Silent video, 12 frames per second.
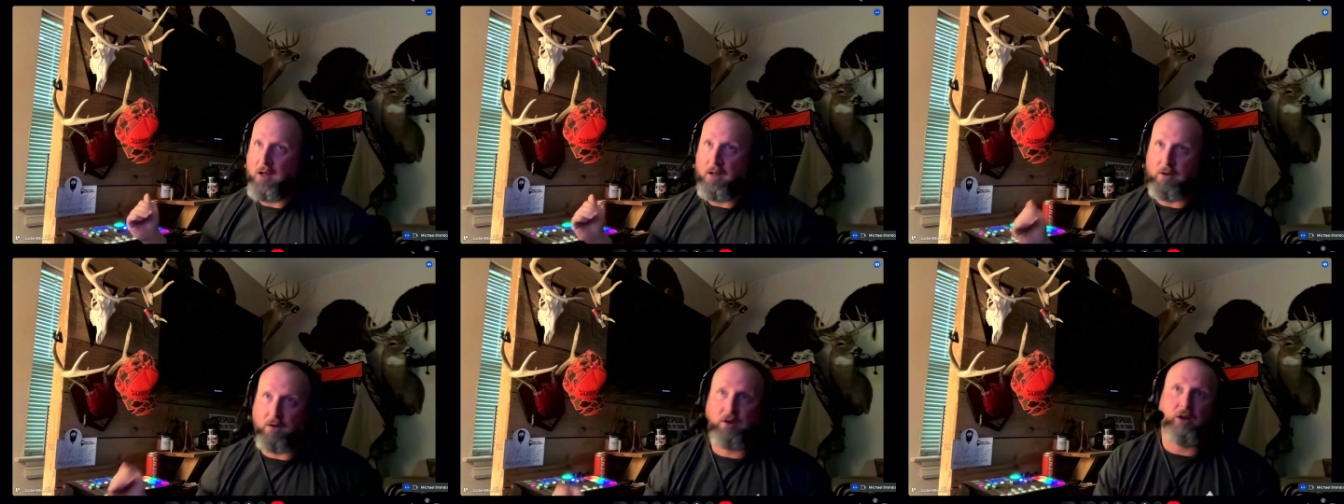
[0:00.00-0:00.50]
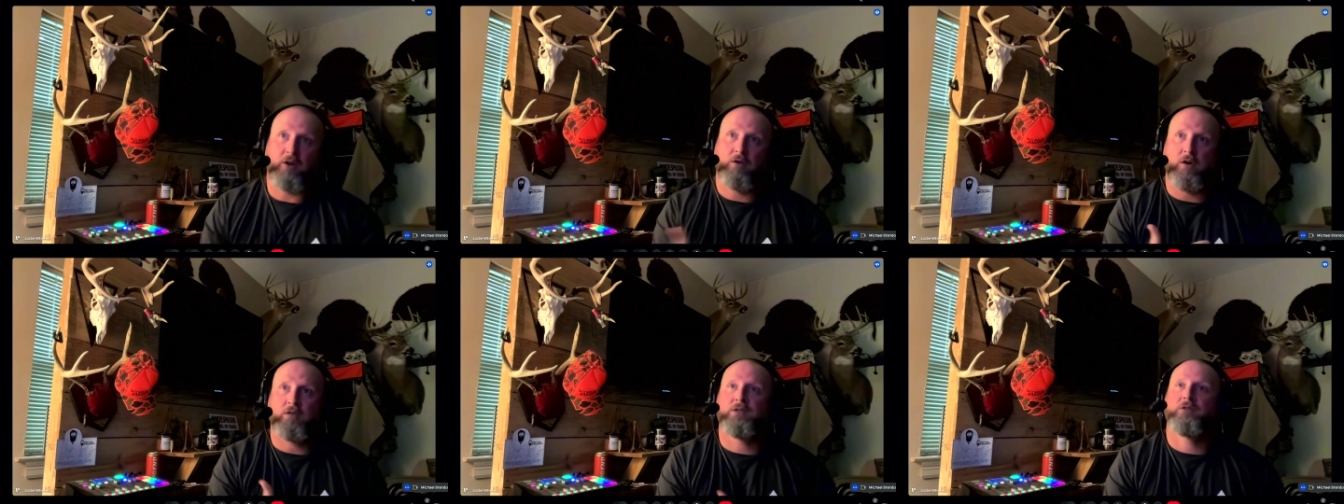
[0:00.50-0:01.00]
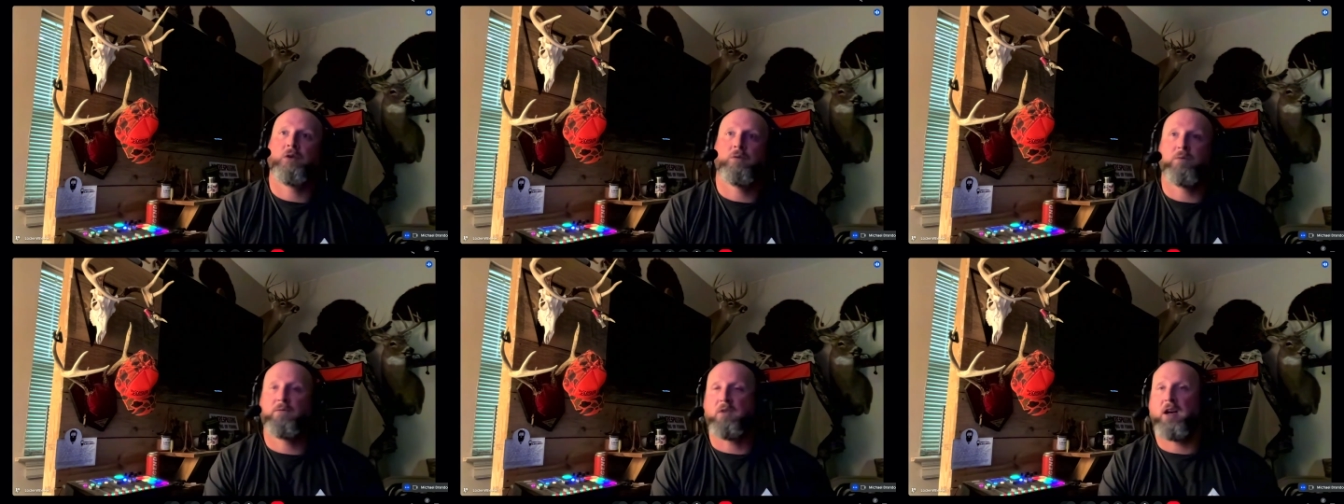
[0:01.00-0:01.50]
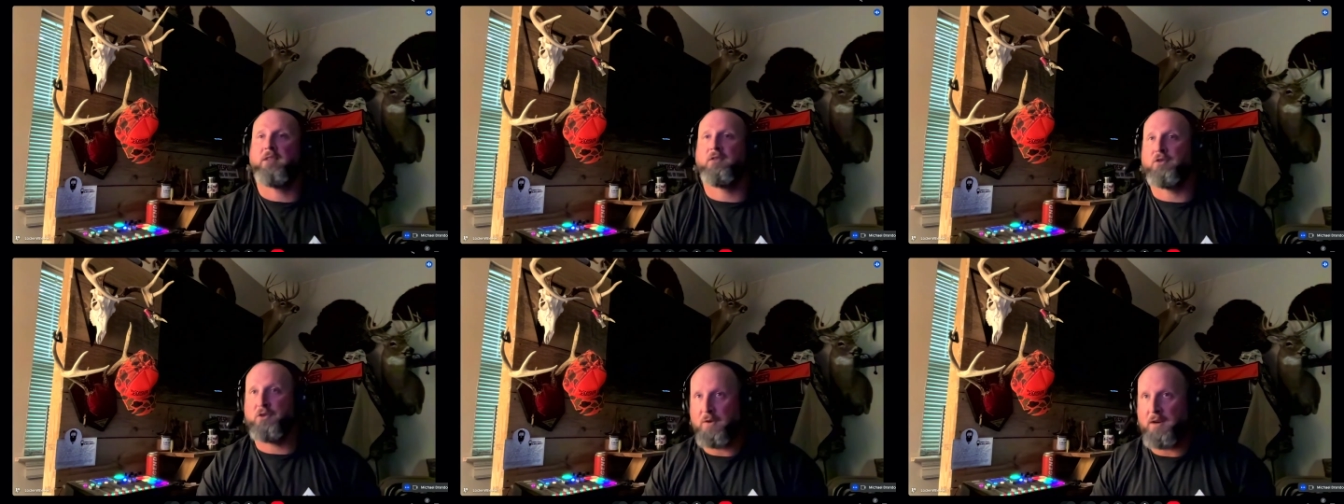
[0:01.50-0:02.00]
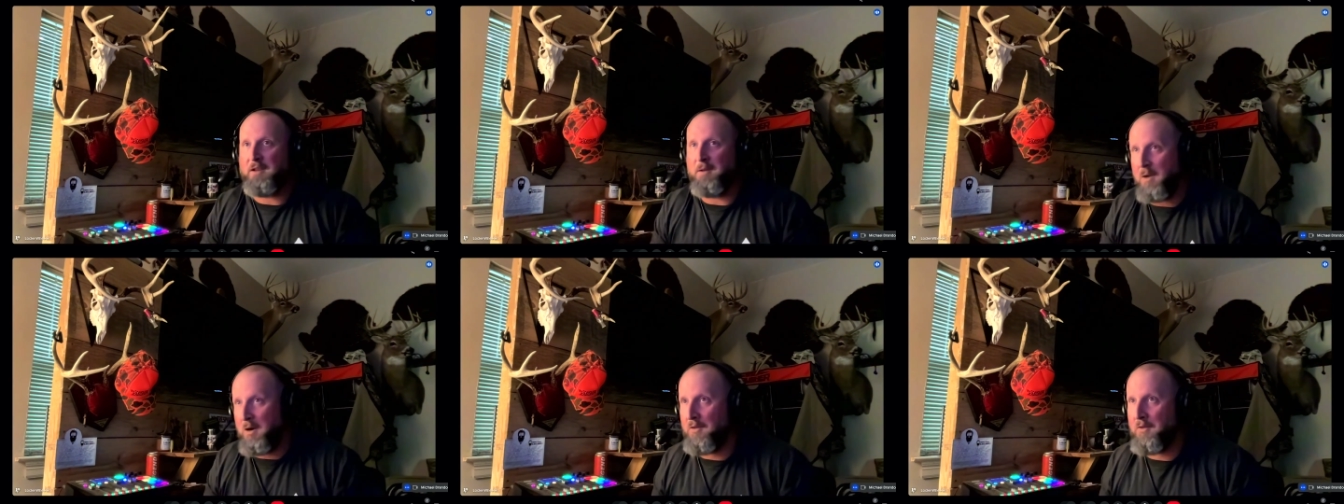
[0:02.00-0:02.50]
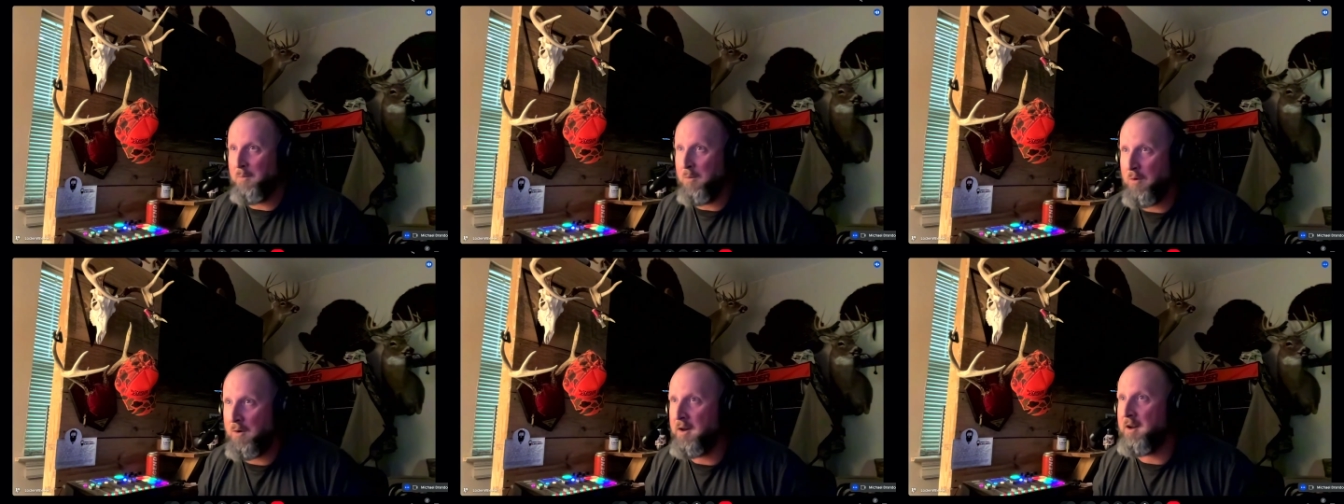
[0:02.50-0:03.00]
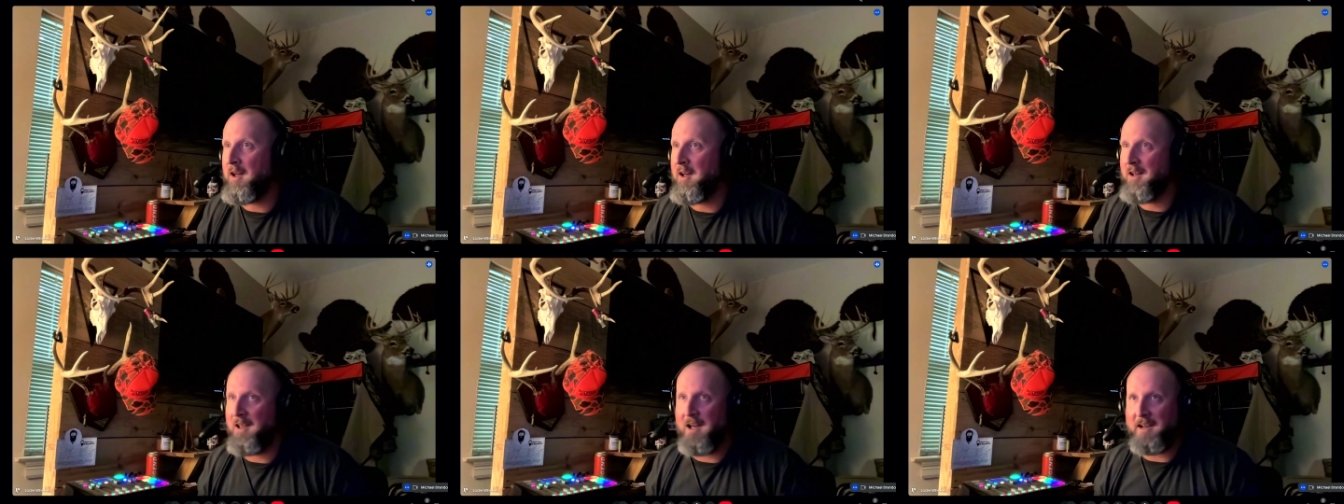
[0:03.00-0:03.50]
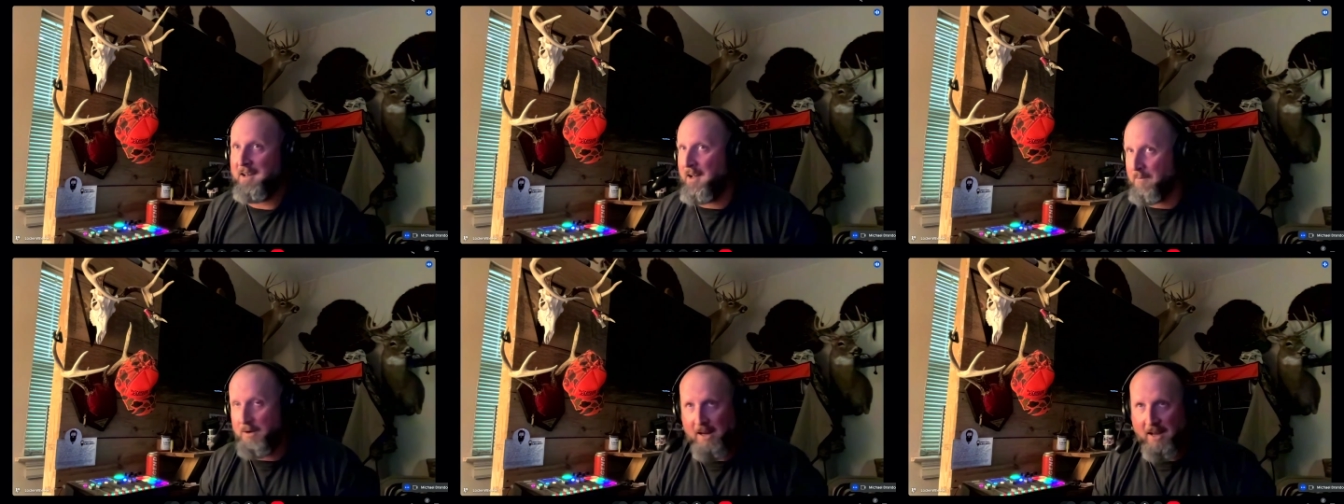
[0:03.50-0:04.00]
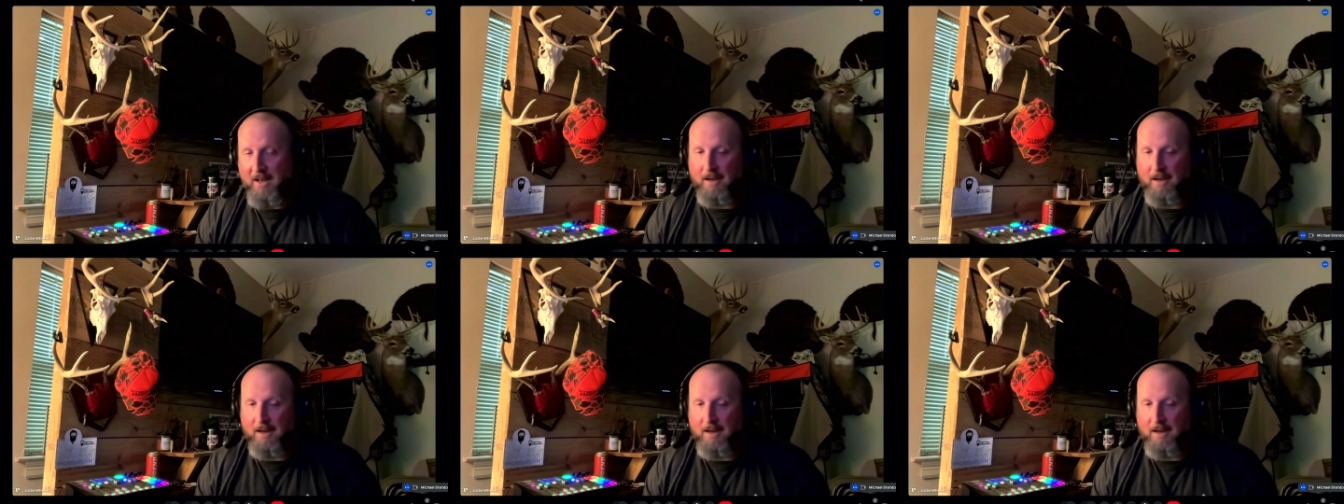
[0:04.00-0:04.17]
They're cutting across this hardwood flat. They're doing it in the middle of the morning, like every day.